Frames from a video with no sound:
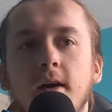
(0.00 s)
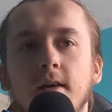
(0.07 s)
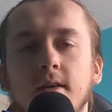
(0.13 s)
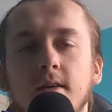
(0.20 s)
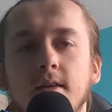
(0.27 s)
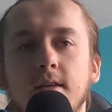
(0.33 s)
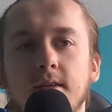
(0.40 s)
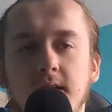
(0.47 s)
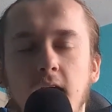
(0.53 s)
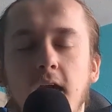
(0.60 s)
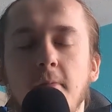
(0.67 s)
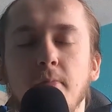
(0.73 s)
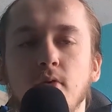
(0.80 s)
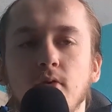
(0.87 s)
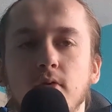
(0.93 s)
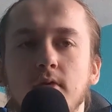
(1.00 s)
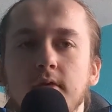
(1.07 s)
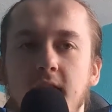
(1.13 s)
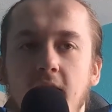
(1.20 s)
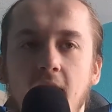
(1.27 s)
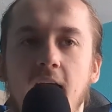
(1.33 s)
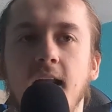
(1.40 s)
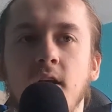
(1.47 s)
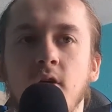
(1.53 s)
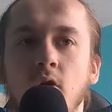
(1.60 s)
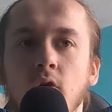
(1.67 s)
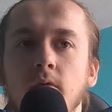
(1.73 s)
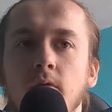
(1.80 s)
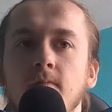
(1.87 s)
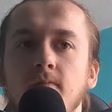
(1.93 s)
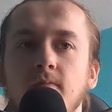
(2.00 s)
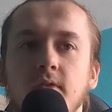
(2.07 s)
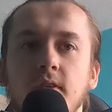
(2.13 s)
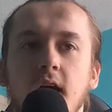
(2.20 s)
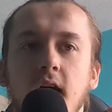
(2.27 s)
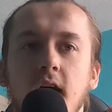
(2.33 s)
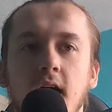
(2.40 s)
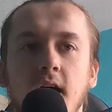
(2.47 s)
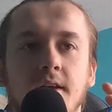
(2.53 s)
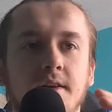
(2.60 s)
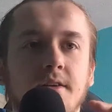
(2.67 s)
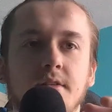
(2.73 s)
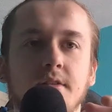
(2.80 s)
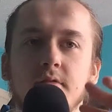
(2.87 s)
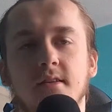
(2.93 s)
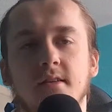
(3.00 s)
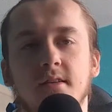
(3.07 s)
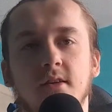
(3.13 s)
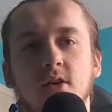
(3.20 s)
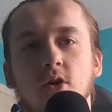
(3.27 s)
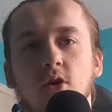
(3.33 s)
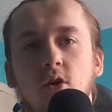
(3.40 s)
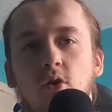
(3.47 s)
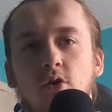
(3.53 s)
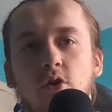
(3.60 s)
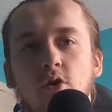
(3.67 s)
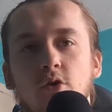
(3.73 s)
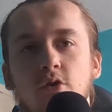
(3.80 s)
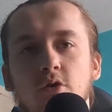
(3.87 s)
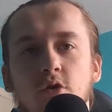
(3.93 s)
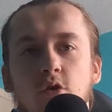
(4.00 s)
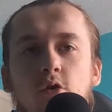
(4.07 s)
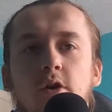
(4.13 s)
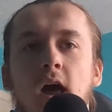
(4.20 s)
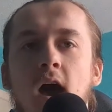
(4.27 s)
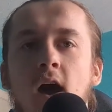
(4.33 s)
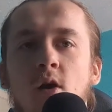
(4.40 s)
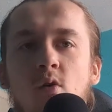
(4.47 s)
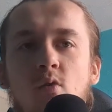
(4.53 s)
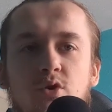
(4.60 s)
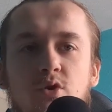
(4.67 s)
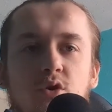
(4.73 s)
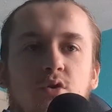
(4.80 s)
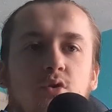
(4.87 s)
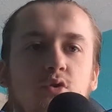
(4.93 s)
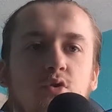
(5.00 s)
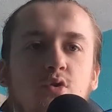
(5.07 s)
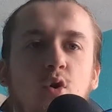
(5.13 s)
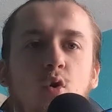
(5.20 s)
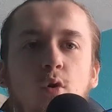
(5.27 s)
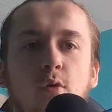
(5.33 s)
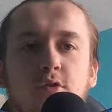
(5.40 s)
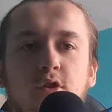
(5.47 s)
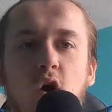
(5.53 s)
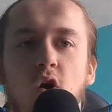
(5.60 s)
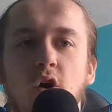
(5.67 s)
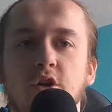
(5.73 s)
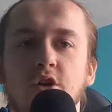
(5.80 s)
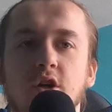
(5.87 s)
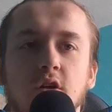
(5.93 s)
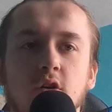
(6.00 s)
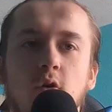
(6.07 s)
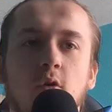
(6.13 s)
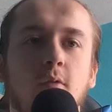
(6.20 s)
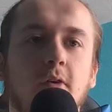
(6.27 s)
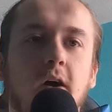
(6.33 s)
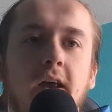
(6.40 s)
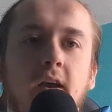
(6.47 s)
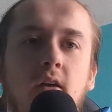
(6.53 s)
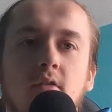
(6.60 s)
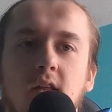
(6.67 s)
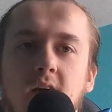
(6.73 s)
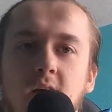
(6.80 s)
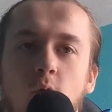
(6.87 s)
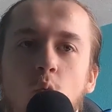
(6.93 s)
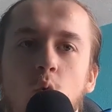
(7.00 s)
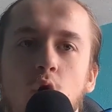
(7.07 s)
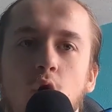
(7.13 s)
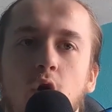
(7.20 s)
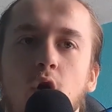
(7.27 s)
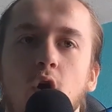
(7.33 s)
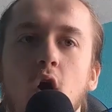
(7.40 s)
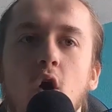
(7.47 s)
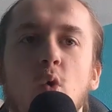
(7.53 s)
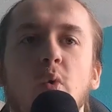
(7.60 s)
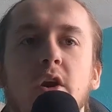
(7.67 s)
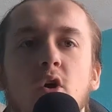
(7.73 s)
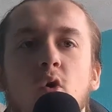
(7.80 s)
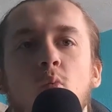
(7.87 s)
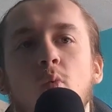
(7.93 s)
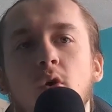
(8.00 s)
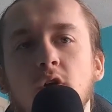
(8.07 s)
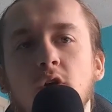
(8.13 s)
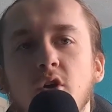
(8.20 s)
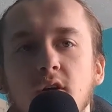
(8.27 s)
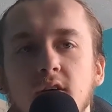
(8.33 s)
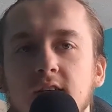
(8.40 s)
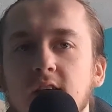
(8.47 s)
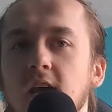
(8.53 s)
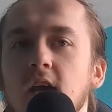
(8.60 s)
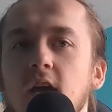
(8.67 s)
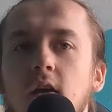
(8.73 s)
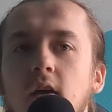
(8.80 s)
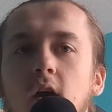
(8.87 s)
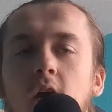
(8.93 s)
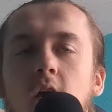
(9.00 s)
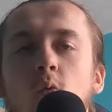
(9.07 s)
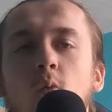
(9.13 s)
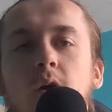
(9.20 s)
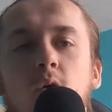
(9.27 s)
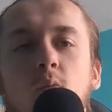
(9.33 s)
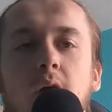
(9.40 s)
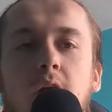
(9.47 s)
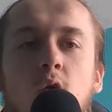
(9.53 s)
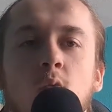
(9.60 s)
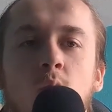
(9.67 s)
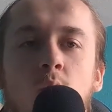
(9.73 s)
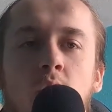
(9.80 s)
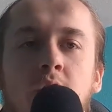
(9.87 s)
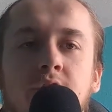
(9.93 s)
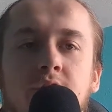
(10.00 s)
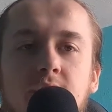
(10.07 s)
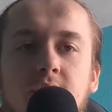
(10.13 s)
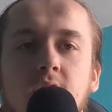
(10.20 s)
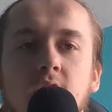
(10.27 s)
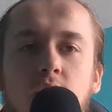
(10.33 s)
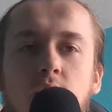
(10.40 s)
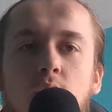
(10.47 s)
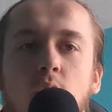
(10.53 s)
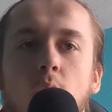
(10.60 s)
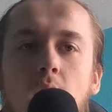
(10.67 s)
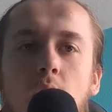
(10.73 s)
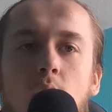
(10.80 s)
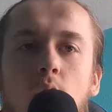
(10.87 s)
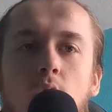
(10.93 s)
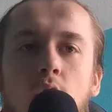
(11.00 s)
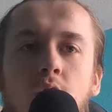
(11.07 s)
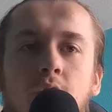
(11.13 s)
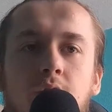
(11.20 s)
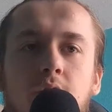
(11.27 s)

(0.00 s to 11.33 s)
staple to end on. And you're now just sort of tarnishing your final work. We don't want you to see we don't want to see you go out on